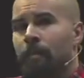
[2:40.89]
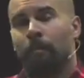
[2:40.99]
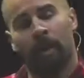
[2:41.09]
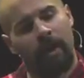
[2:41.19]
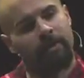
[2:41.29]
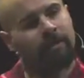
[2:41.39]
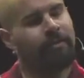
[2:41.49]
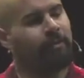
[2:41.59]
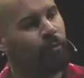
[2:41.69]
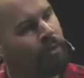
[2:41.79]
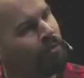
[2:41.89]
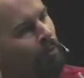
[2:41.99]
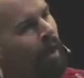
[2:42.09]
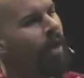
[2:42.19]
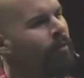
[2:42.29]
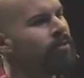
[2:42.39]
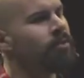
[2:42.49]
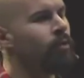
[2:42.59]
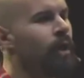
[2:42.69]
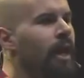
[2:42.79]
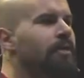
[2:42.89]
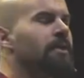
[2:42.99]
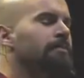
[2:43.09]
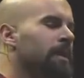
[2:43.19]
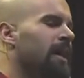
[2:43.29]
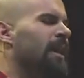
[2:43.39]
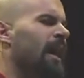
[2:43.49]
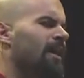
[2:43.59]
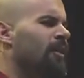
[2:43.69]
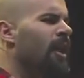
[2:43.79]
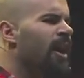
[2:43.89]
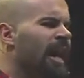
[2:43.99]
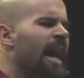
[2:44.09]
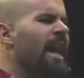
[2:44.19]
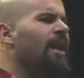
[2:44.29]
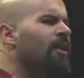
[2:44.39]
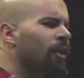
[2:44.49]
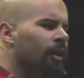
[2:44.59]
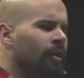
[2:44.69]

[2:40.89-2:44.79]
But the reason why I was so nasty is because I had a lot of anger,